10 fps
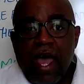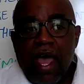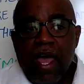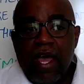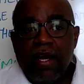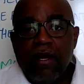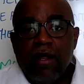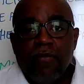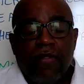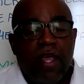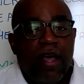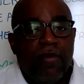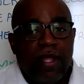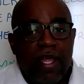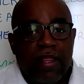And the
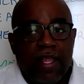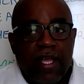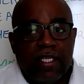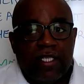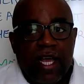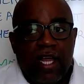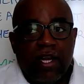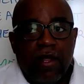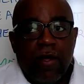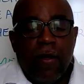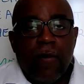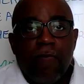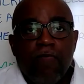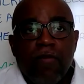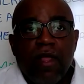other key thing is that
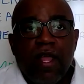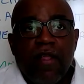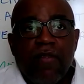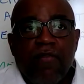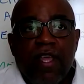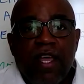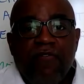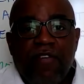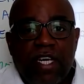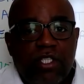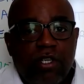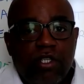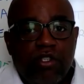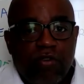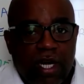the adventure
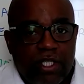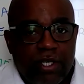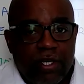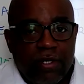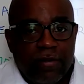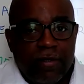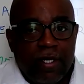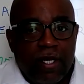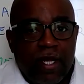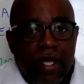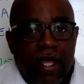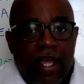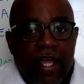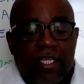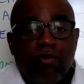structure
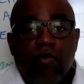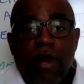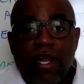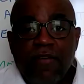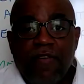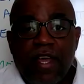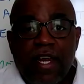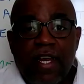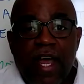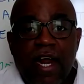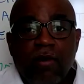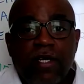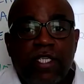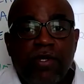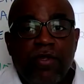is relevant not
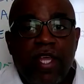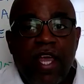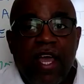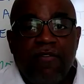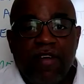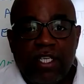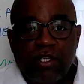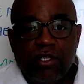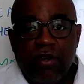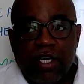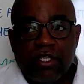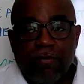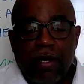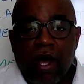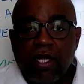only to the adventure structure
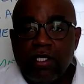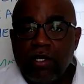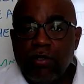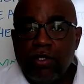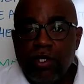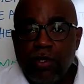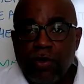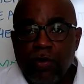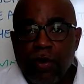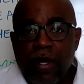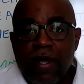but also to